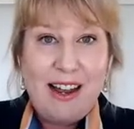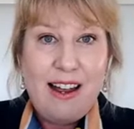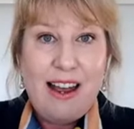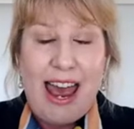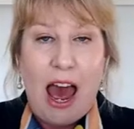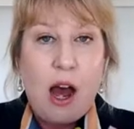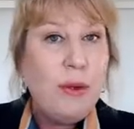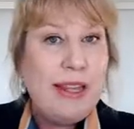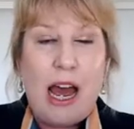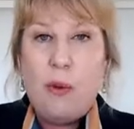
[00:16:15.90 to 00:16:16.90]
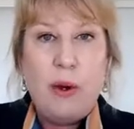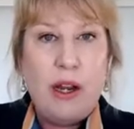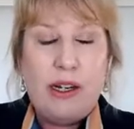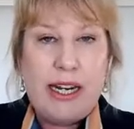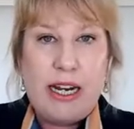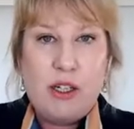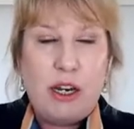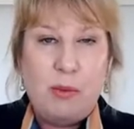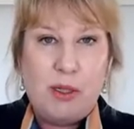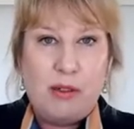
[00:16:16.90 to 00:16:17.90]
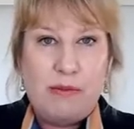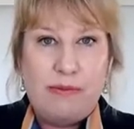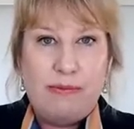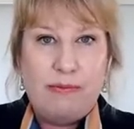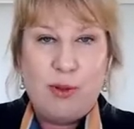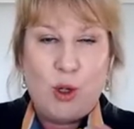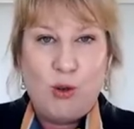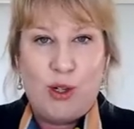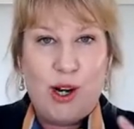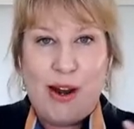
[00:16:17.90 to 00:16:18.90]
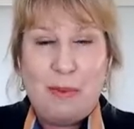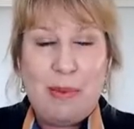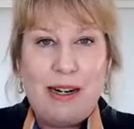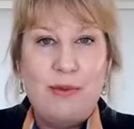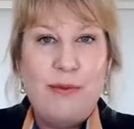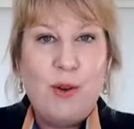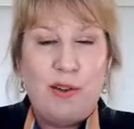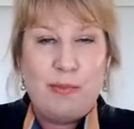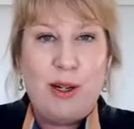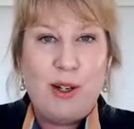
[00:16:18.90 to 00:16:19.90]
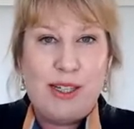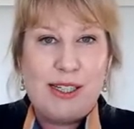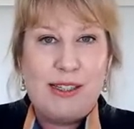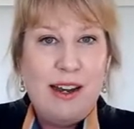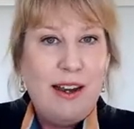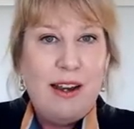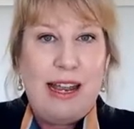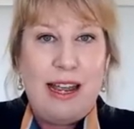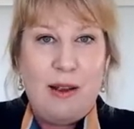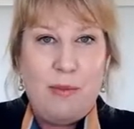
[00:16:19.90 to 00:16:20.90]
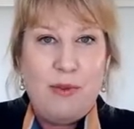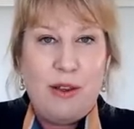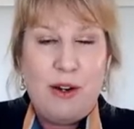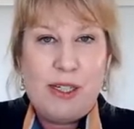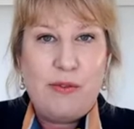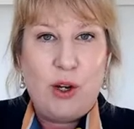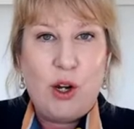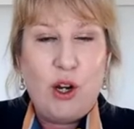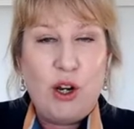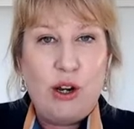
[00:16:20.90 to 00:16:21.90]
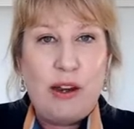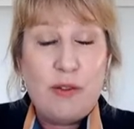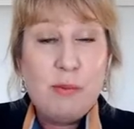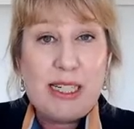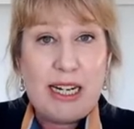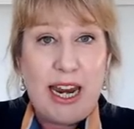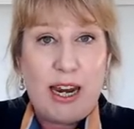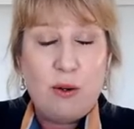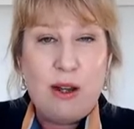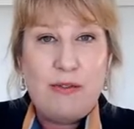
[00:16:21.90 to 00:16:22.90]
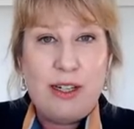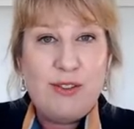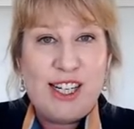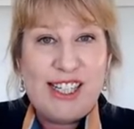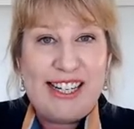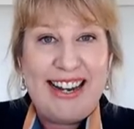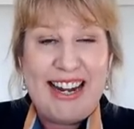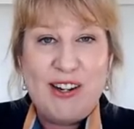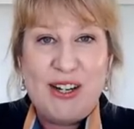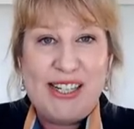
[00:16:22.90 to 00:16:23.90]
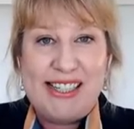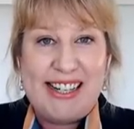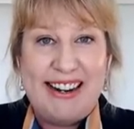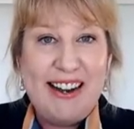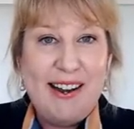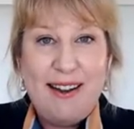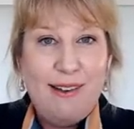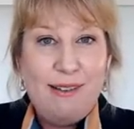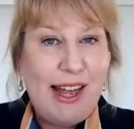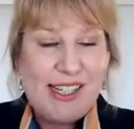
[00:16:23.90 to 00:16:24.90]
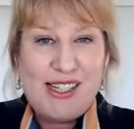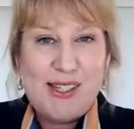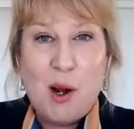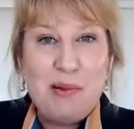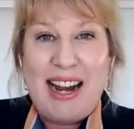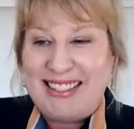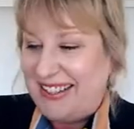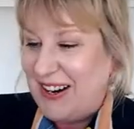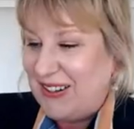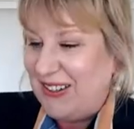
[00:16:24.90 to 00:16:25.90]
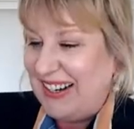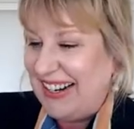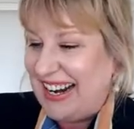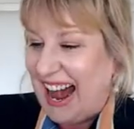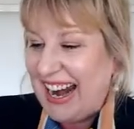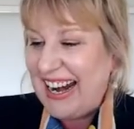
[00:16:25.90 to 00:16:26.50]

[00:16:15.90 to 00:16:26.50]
how would that work in terms of children going back and forth? Because those of you who are from Sydney or have lived in Sydney knows that that's just not practical, okay?